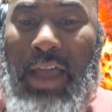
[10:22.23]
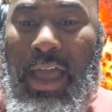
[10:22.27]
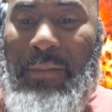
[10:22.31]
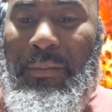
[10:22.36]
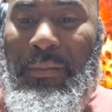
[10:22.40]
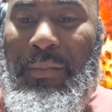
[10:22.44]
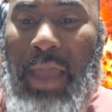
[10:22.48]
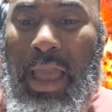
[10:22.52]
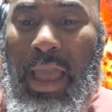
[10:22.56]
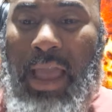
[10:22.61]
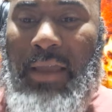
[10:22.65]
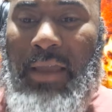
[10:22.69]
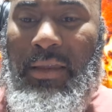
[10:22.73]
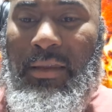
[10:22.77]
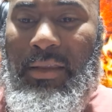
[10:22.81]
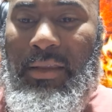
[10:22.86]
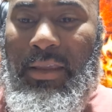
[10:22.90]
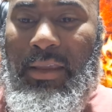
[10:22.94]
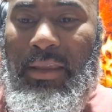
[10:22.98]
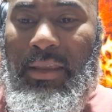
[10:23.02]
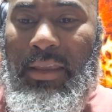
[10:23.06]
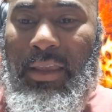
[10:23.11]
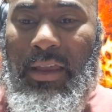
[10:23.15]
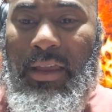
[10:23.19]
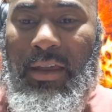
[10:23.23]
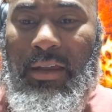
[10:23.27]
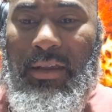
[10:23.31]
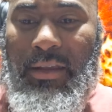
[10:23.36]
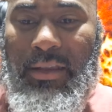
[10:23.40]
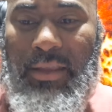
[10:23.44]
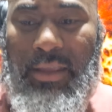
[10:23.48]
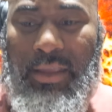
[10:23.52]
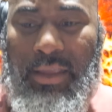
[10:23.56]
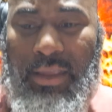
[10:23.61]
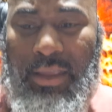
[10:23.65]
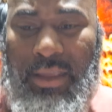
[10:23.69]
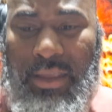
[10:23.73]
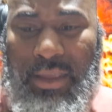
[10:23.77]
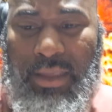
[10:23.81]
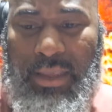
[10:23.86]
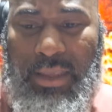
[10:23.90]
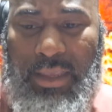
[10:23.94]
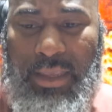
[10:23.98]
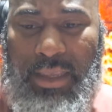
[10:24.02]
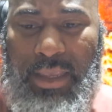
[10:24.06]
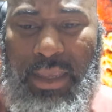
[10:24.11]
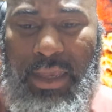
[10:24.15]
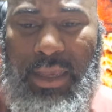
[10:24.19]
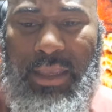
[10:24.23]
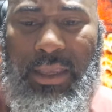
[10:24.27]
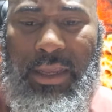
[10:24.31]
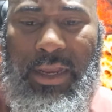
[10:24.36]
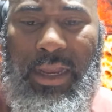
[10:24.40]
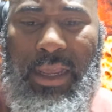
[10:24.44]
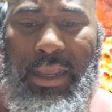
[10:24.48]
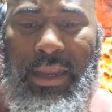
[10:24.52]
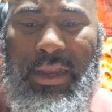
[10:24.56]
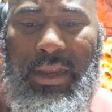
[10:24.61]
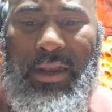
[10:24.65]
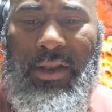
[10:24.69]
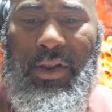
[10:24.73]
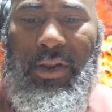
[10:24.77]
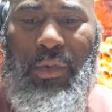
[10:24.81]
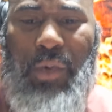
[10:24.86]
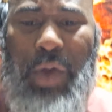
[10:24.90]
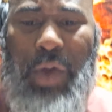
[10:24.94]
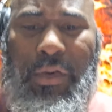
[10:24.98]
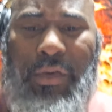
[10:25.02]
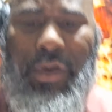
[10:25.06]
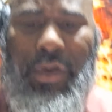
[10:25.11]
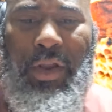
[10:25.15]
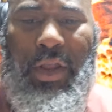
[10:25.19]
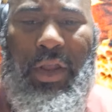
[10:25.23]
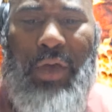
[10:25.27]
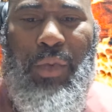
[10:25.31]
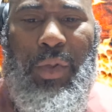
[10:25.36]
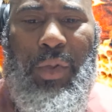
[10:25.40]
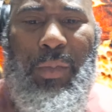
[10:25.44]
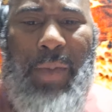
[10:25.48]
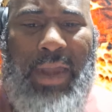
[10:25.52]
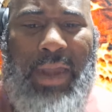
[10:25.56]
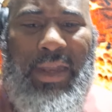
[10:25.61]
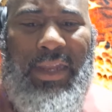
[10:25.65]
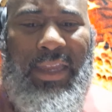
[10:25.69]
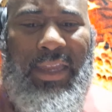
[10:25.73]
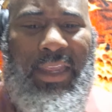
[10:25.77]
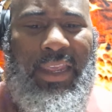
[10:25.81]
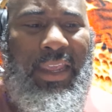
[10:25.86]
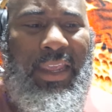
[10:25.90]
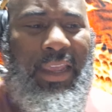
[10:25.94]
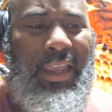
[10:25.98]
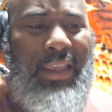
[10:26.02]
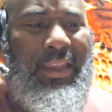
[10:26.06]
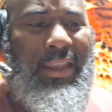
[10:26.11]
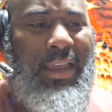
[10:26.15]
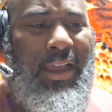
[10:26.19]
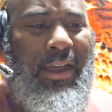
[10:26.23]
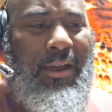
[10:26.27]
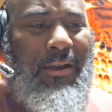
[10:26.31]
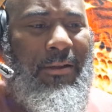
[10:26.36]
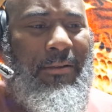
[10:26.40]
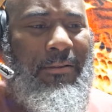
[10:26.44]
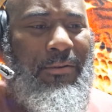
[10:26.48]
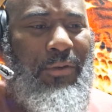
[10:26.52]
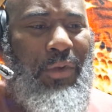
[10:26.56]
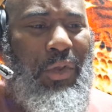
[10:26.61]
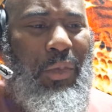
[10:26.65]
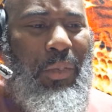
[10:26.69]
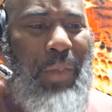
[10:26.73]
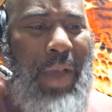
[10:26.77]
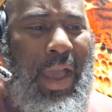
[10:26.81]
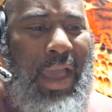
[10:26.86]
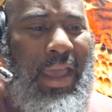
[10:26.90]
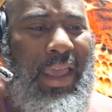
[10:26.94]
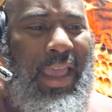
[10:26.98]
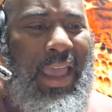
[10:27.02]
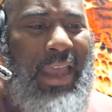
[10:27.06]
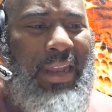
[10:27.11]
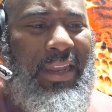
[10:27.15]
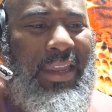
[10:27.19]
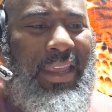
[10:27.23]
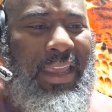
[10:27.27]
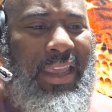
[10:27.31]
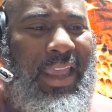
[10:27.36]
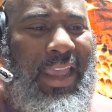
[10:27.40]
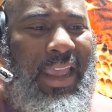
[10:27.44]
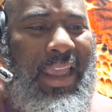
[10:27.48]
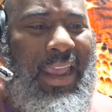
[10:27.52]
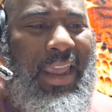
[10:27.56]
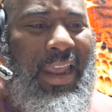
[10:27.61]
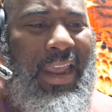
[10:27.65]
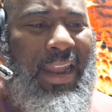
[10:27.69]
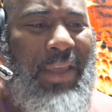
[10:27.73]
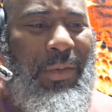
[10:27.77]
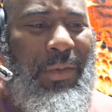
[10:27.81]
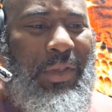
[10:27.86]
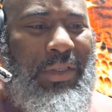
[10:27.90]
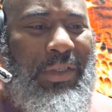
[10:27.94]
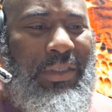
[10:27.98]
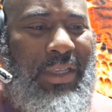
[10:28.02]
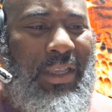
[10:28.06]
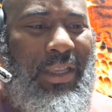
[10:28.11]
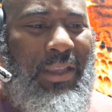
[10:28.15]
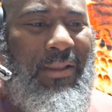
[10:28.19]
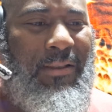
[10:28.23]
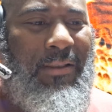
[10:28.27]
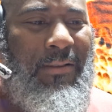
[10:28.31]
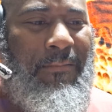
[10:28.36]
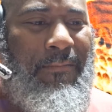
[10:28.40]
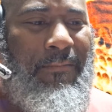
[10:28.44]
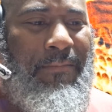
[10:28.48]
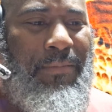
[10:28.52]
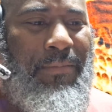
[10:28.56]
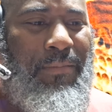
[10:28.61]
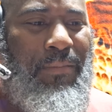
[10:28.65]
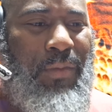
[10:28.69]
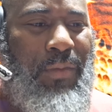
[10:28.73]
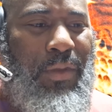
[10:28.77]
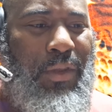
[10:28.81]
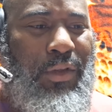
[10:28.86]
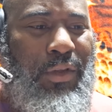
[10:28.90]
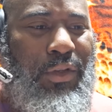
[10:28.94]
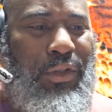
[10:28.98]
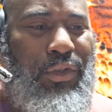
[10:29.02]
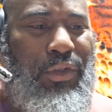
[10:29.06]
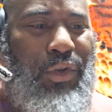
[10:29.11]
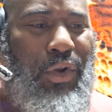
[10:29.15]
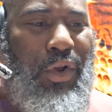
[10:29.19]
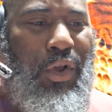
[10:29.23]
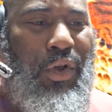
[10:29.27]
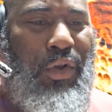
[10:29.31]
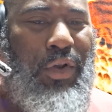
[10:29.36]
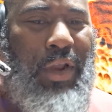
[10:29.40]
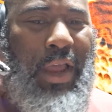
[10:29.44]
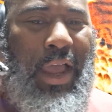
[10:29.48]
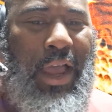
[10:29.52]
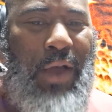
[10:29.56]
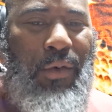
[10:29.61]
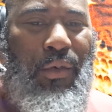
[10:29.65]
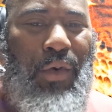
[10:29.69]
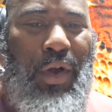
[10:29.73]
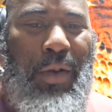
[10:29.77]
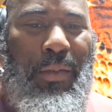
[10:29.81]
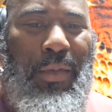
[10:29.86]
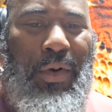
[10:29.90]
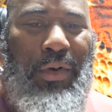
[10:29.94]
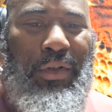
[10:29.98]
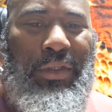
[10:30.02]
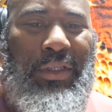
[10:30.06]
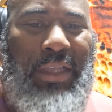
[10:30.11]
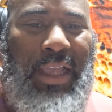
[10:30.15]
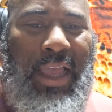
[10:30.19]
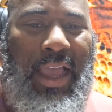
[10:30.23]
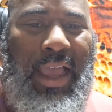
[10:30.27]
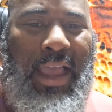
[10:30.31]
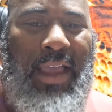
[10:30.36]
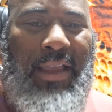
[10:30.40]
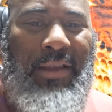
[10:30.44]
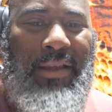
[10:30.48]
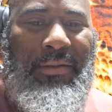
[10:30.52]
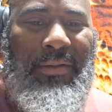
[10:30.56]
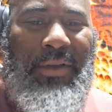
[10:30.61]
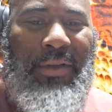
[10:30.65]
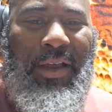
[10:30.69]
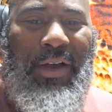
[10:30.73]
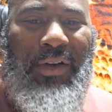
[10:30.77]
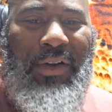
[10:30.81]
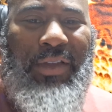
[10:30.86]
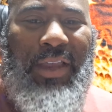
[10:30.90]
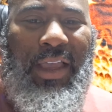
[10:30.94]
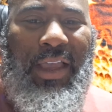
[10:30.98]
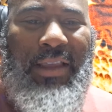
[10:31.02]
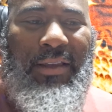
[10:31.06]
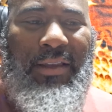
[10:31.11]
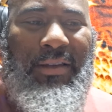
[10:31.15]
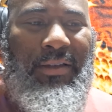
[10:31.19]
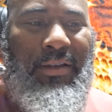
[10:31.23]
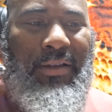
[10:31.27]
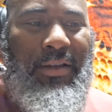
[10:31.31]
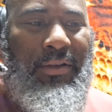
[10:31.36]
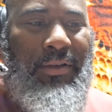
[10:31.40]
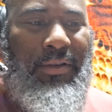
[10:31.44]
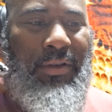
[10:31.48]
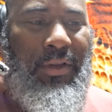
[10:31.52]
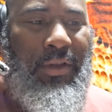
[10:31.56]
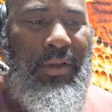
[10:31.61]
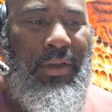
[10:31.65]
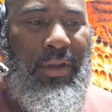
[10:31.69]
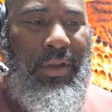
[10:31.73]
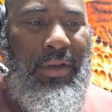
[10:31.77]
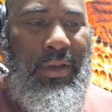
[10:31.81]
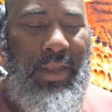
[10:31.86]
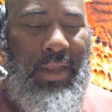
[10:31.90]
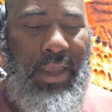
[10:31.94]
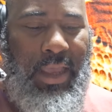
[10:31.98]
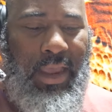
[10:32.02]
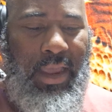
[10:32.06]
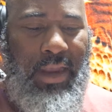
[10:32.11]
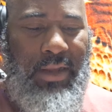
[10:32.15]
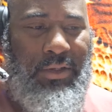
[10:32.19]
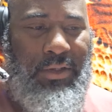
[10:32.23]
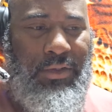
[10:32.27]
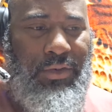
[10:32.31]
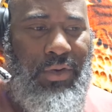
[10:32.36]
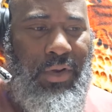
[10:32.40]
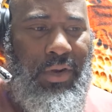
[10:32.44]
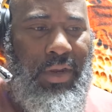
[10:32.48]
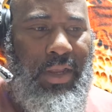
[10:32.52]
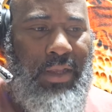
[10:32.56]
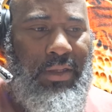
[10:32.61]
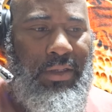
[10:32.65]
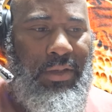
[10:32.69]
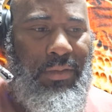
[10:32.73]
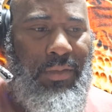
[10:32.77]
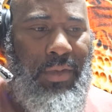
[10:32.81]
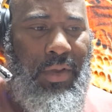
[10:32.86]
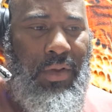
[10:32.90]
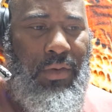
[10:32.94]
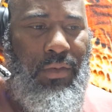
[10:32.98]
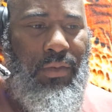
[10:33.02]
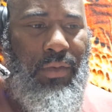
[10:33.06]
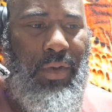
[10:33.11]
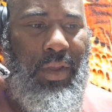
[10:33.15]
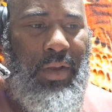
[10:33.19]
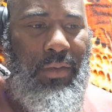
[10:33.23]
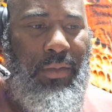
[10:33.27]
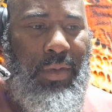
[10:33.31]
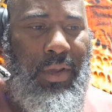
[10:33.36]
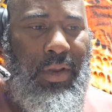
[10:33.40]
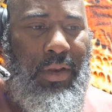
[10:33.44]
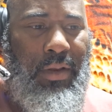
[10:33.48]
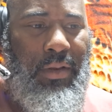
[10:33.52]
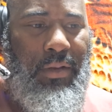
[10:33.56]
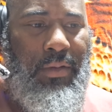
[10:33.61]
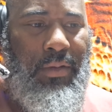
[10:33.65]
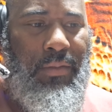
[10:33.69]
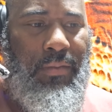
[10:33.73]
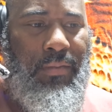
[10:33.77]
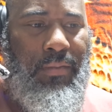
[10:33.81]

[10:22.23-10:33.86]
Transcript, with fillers: I, I, yeah, yeah, yeah. They get a little rough. Hold on, we about at the end, y'all. We about at the end. Let me see. Scroll down one more time. Okay. I uh, scroll down some more. Wait a minute.